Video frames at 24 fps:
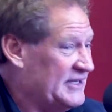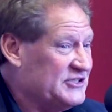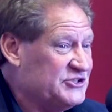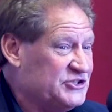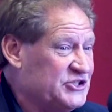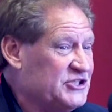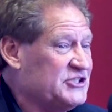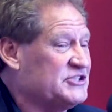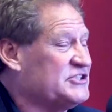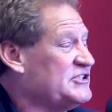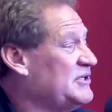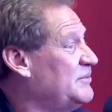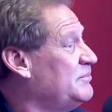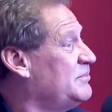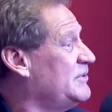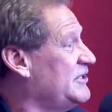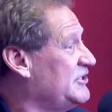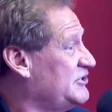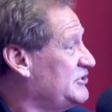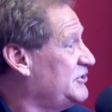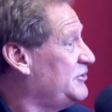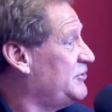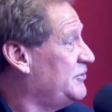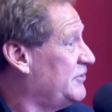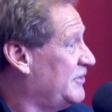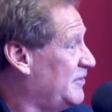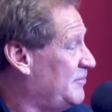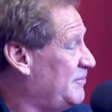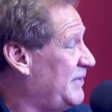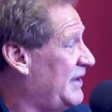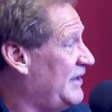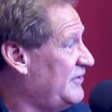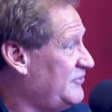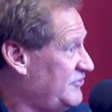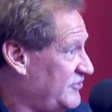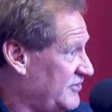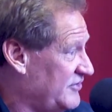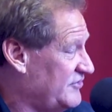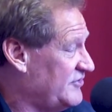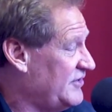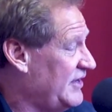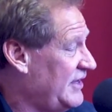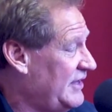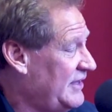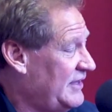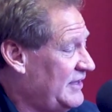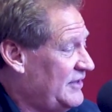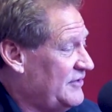and just simply share the message.
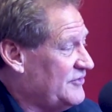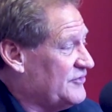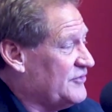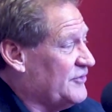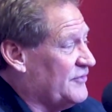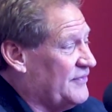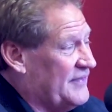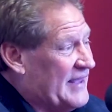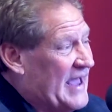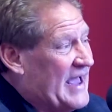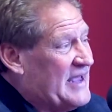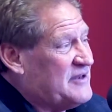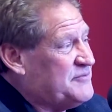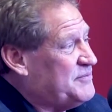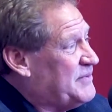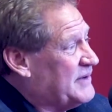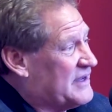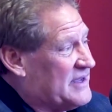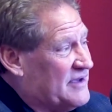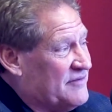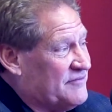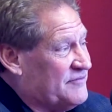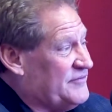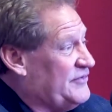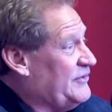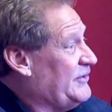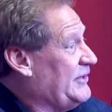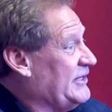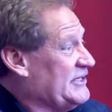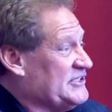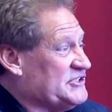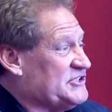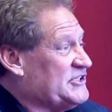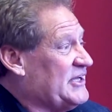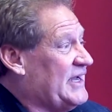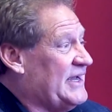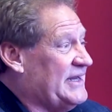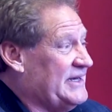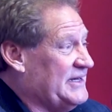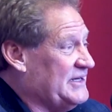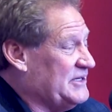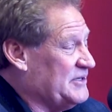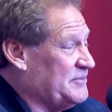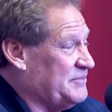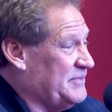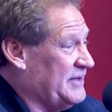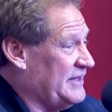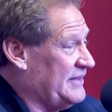So that's become very
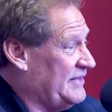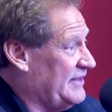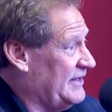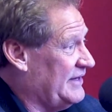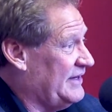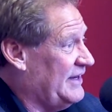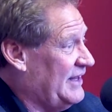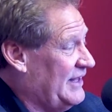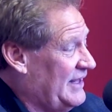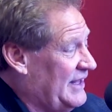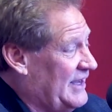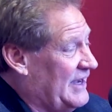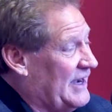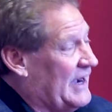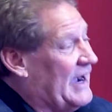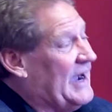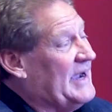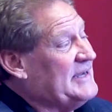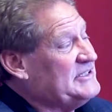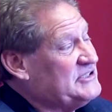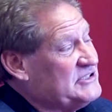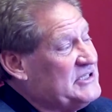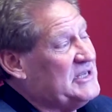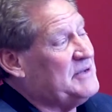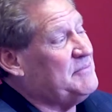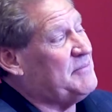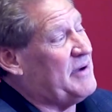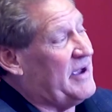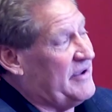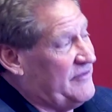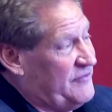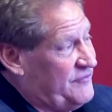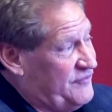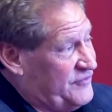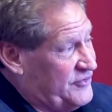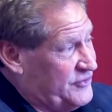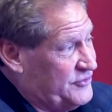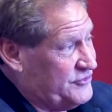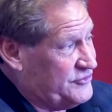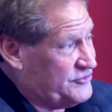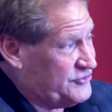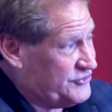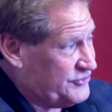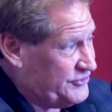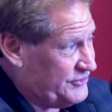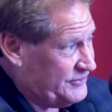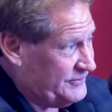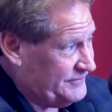exciting to me that I see my
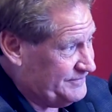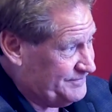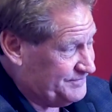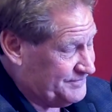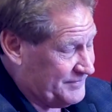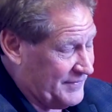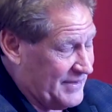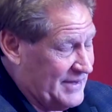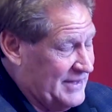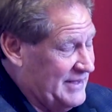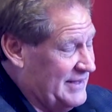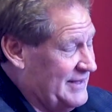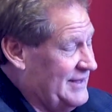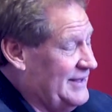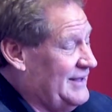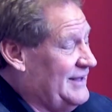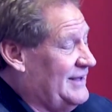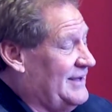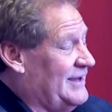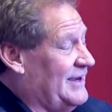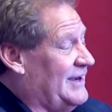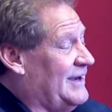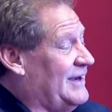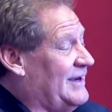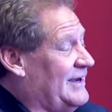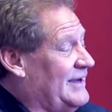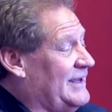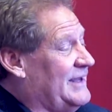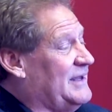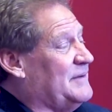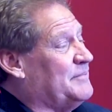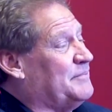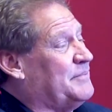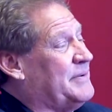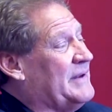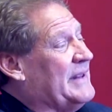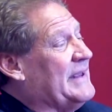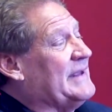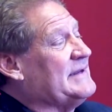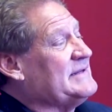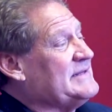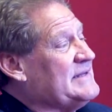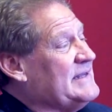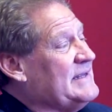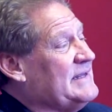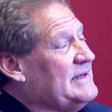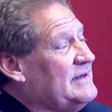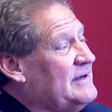future. Mm-hmm uh, in
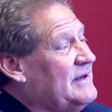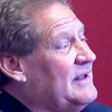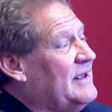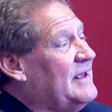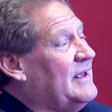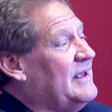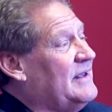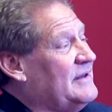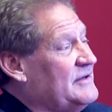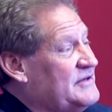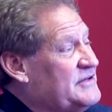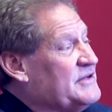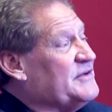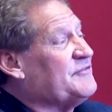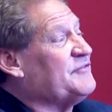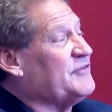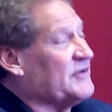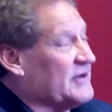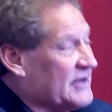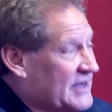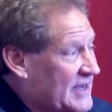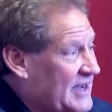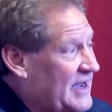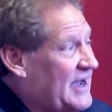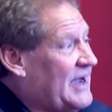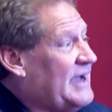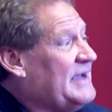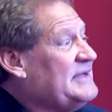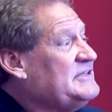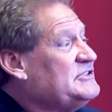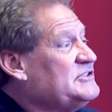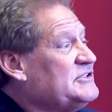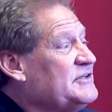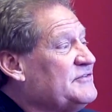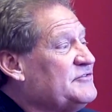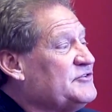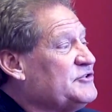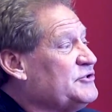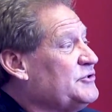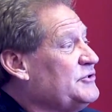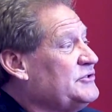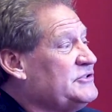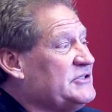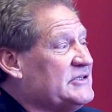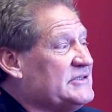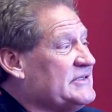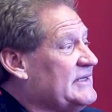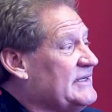planting different kinds of
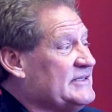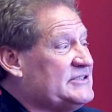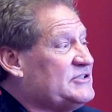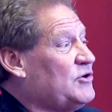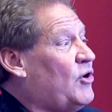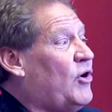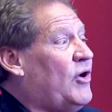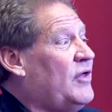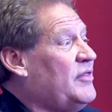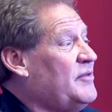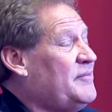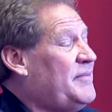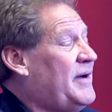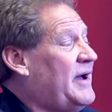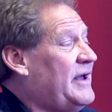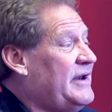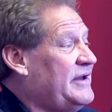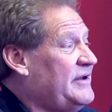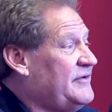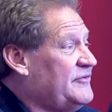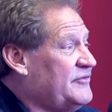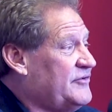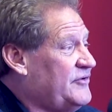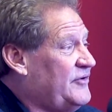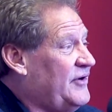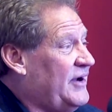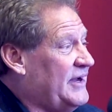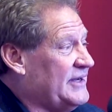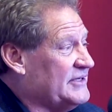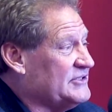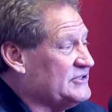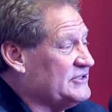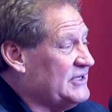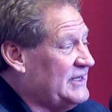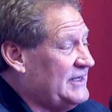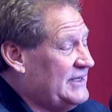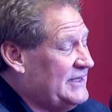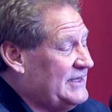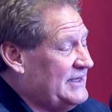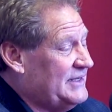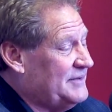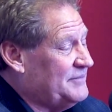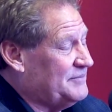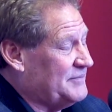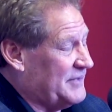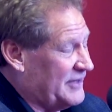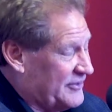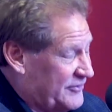churches, and it's all the body of Christ.
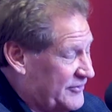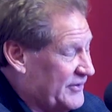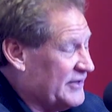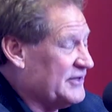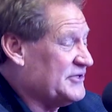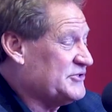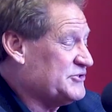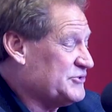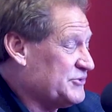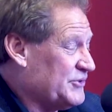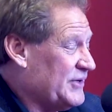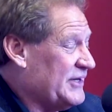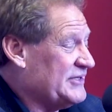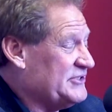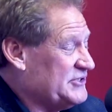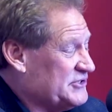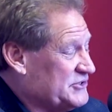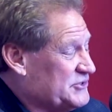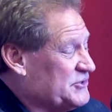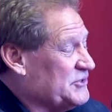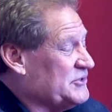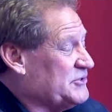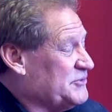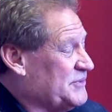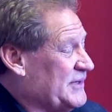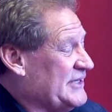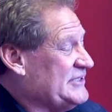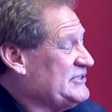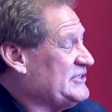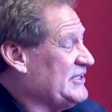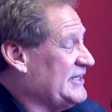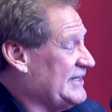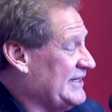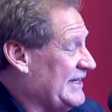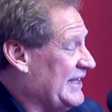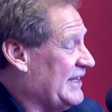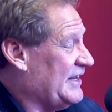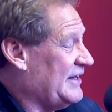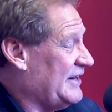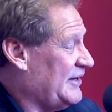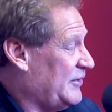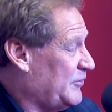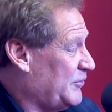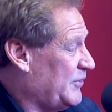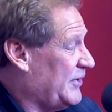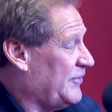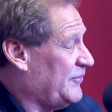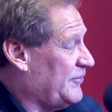My greatest story, I just told you when I sat down,
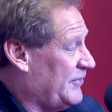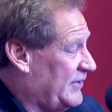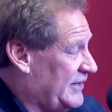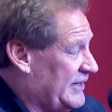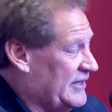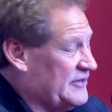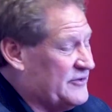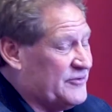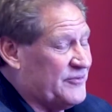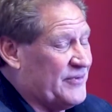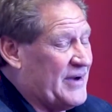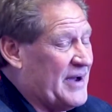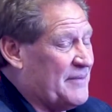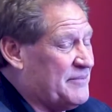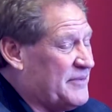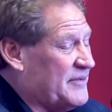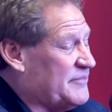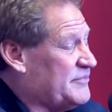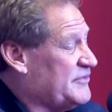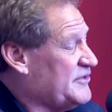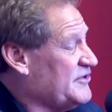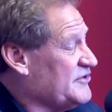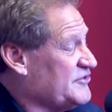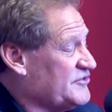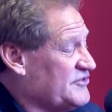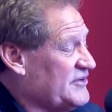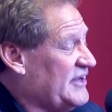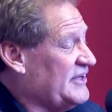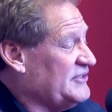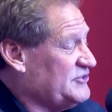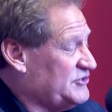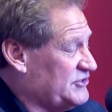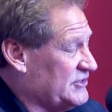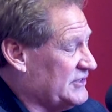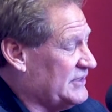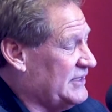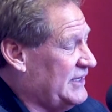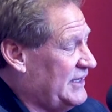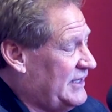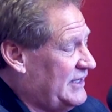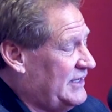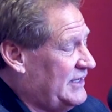and we need to wrap up this session.